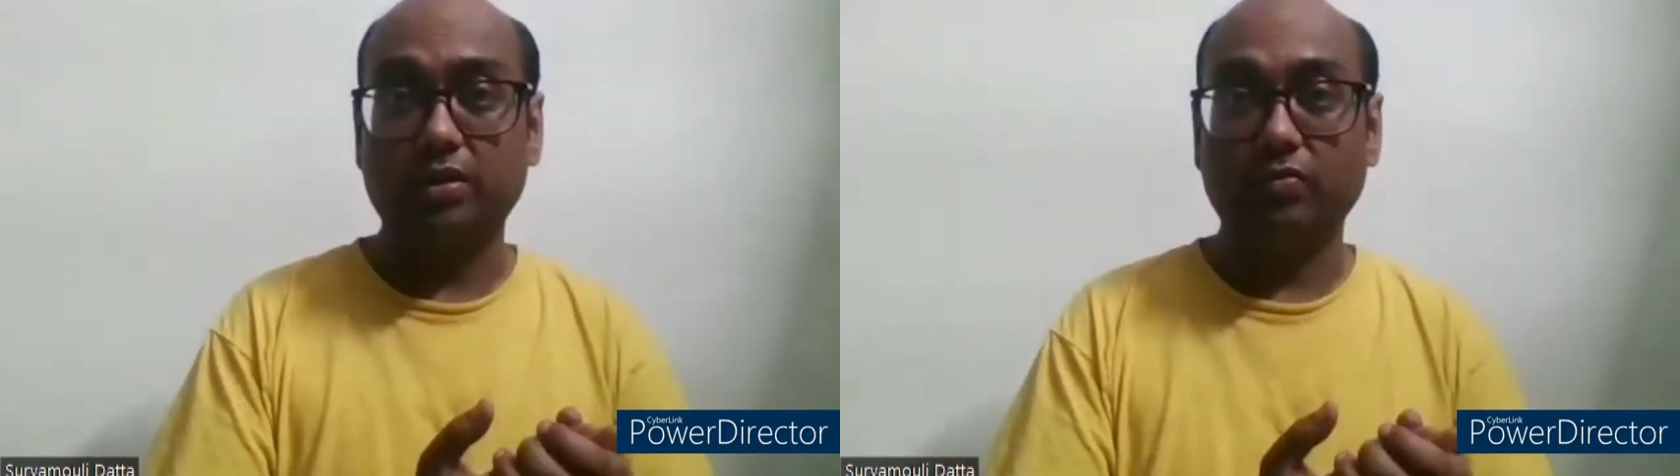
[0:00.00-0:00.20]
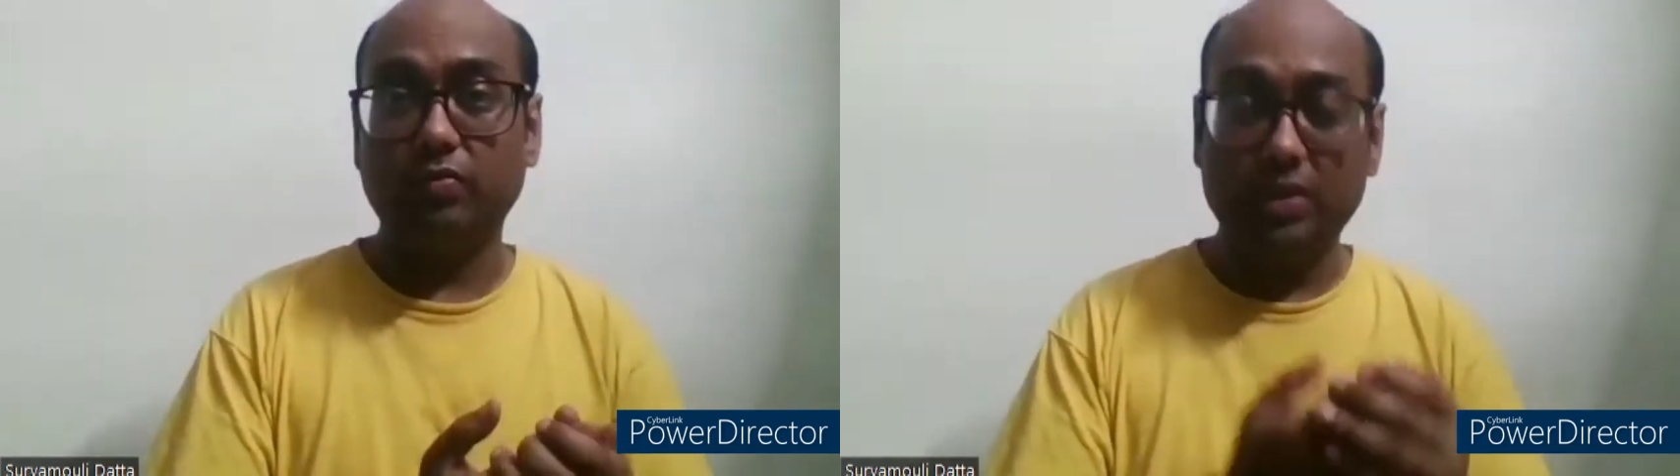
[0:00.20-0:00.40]

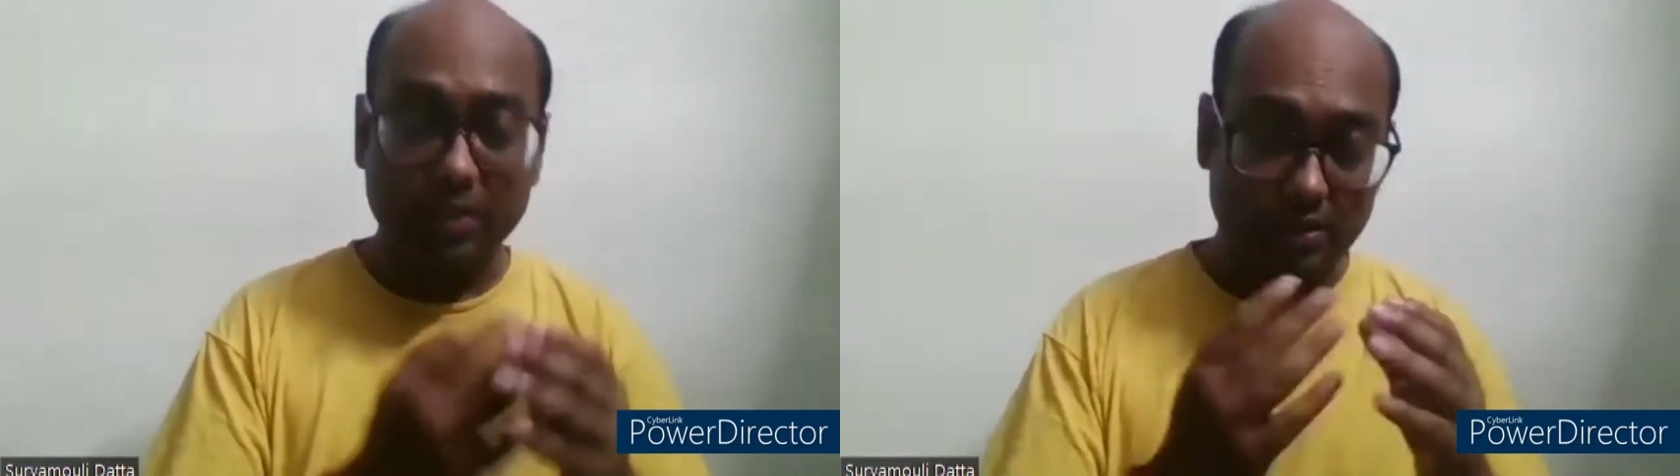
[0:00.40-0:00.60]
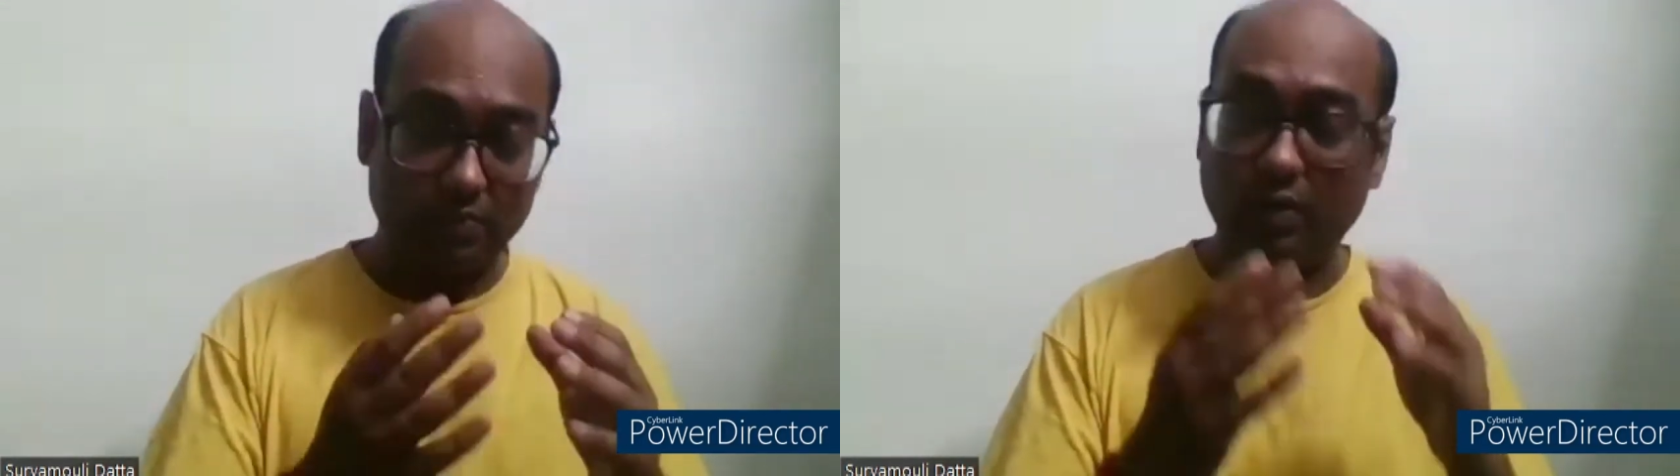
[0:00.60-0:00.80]
which
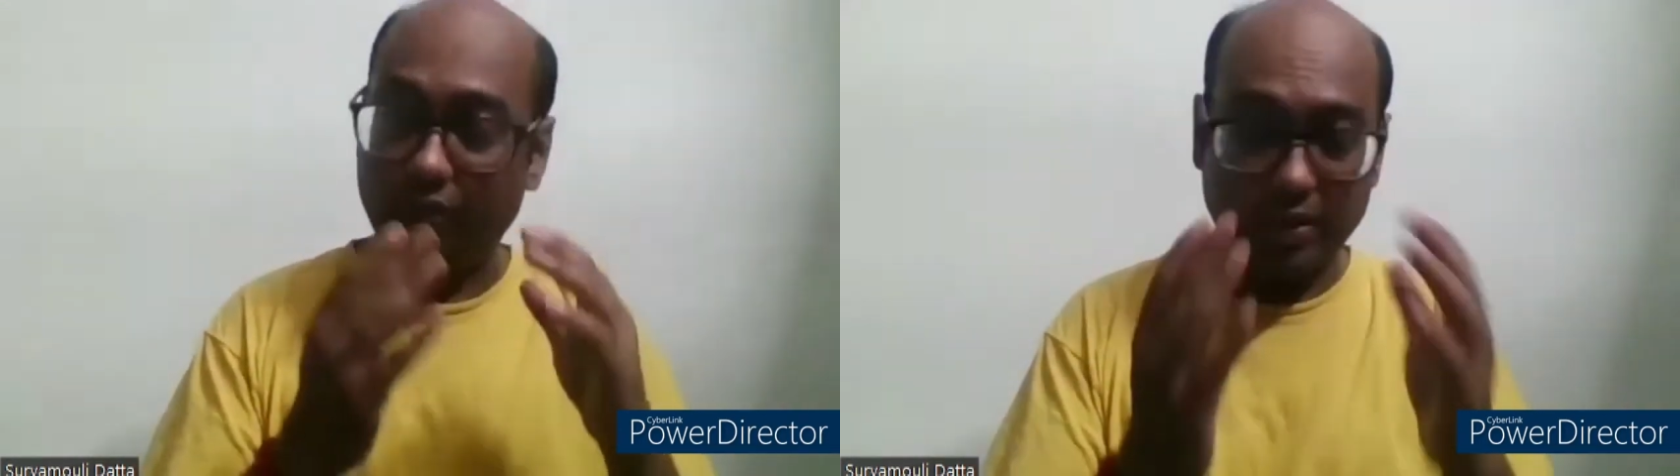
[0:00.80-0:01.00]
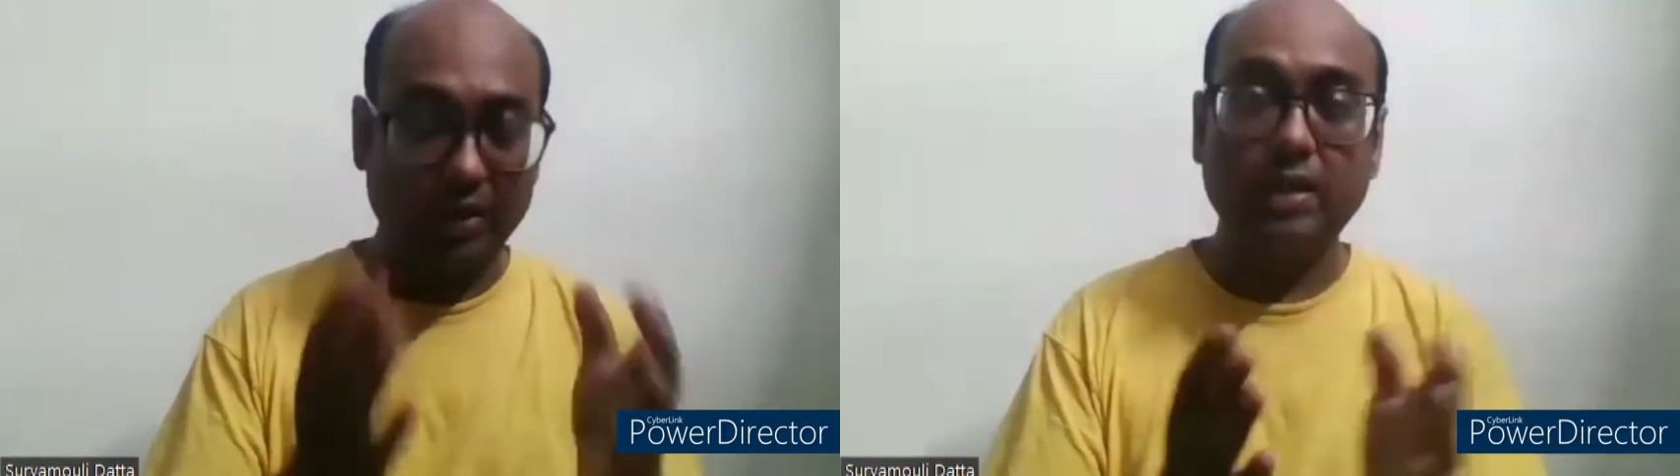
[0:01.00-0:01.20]
is a
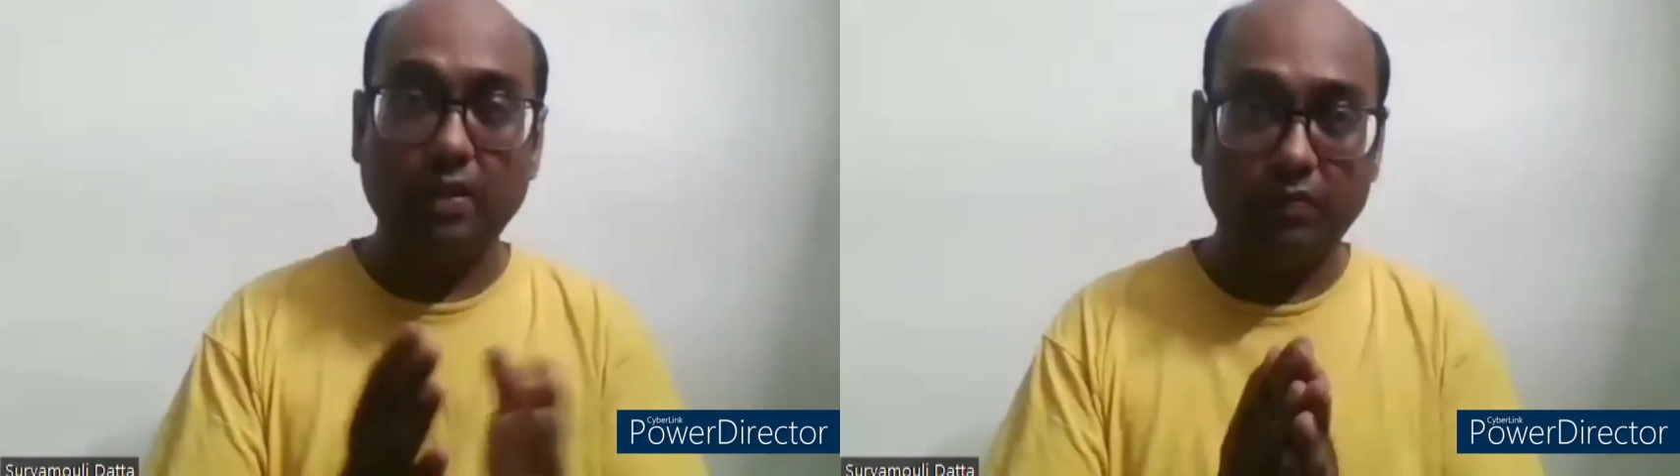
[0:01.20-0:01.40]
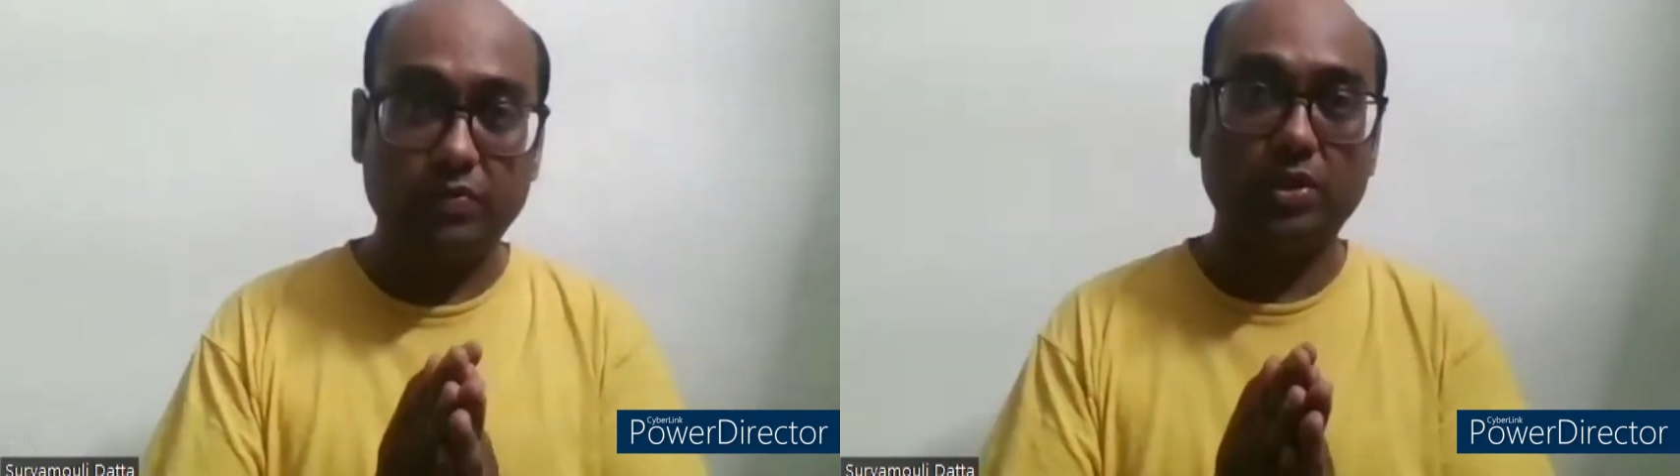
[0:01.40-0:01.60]
very
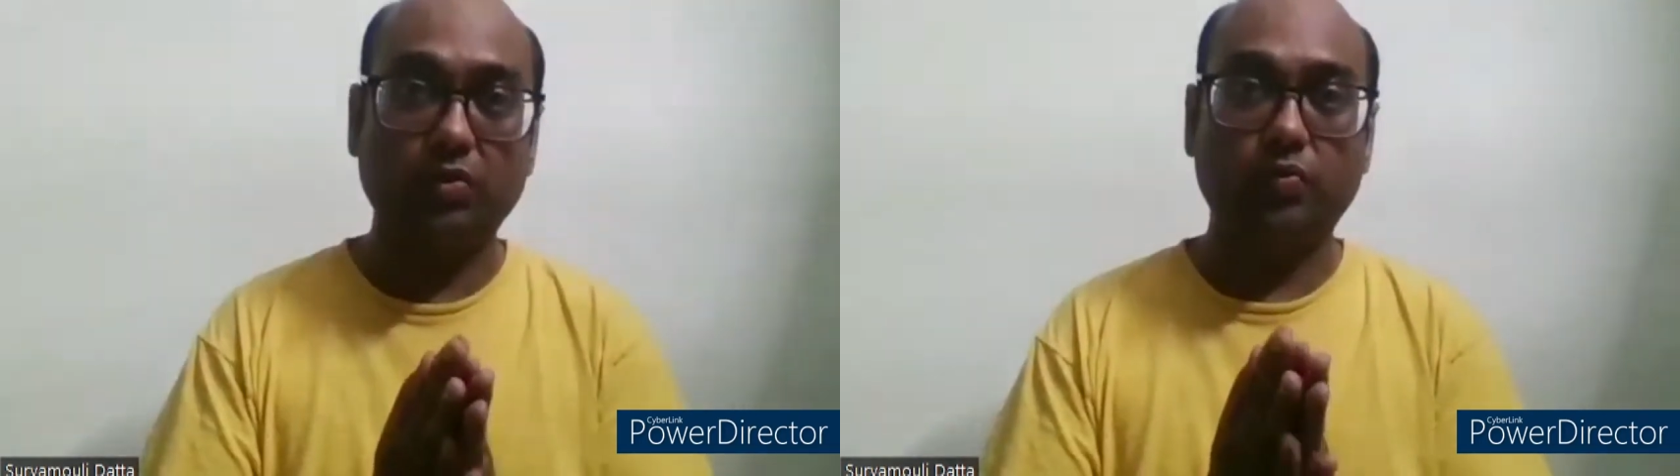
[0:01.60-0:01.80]
inefficient